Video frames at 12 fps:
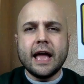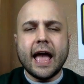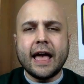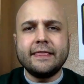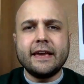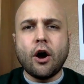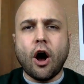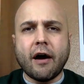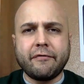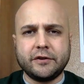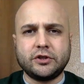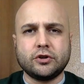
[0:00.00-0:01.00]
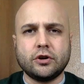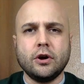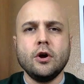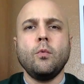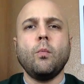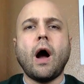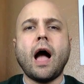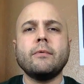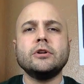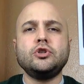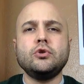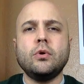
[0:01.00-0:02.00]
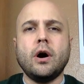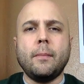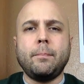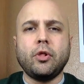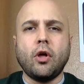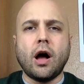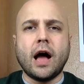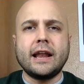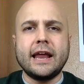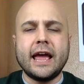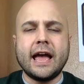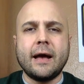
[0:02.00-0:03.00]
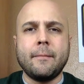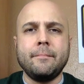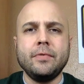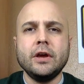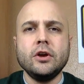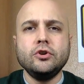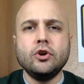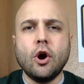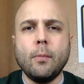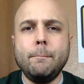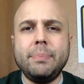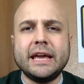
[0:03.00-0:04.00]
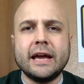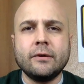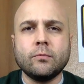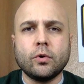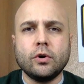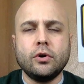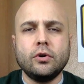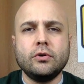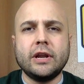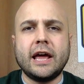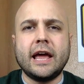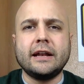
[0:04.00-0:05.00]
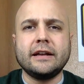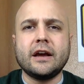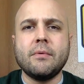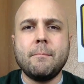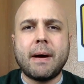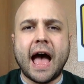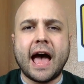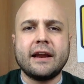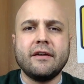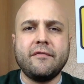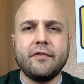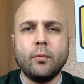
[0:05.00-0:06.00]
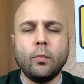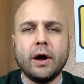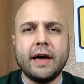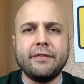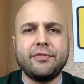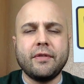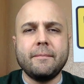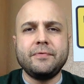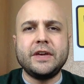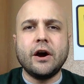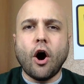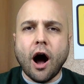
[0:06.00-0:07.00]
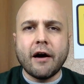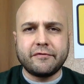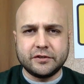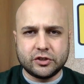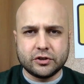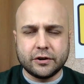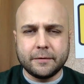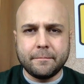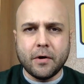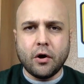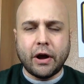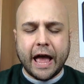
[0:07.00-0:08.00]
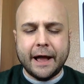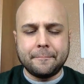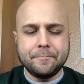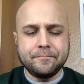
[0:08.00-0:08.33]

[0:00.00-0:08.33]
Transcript: and the officer, why would you applaud him, you know, being rude and combative with the officer? Okay,